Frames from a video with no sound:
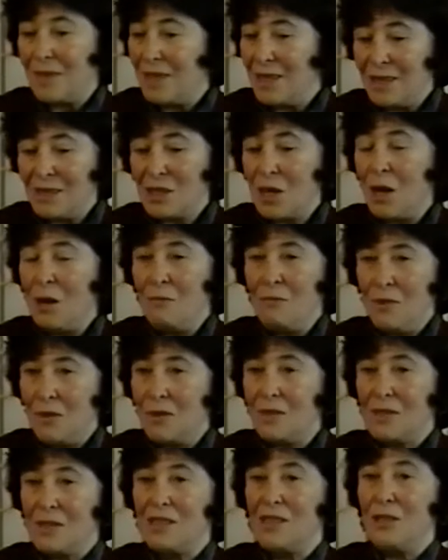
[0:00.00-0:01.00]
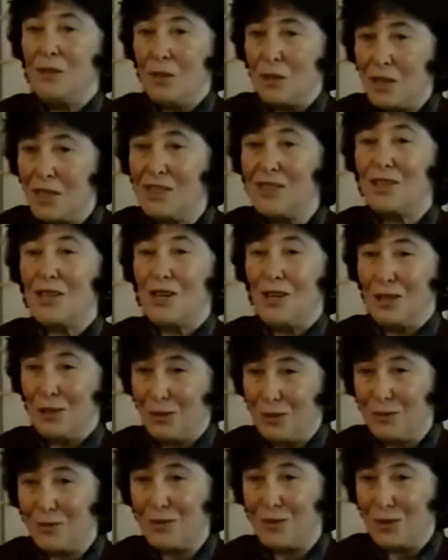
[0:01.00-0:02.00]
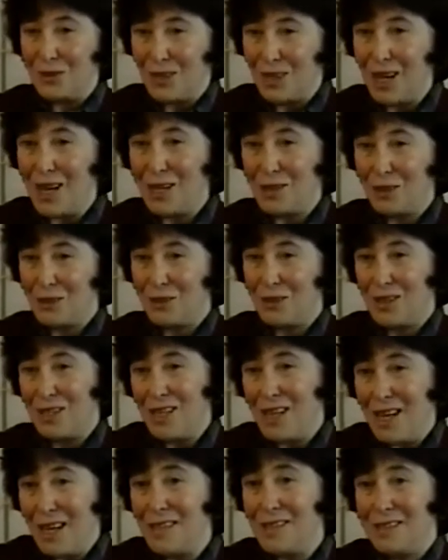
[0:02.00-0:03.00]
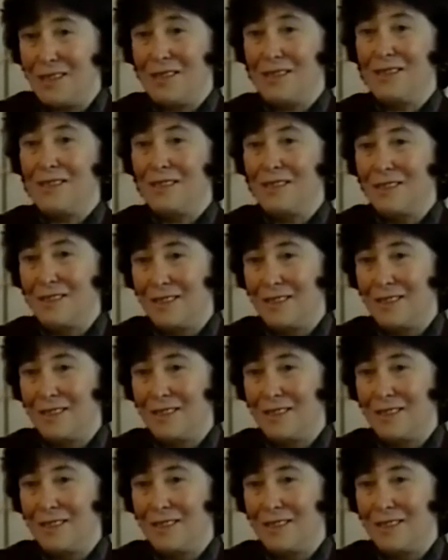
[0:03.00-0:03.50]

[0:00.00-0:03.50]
is obviously the result of the tragedy, yes.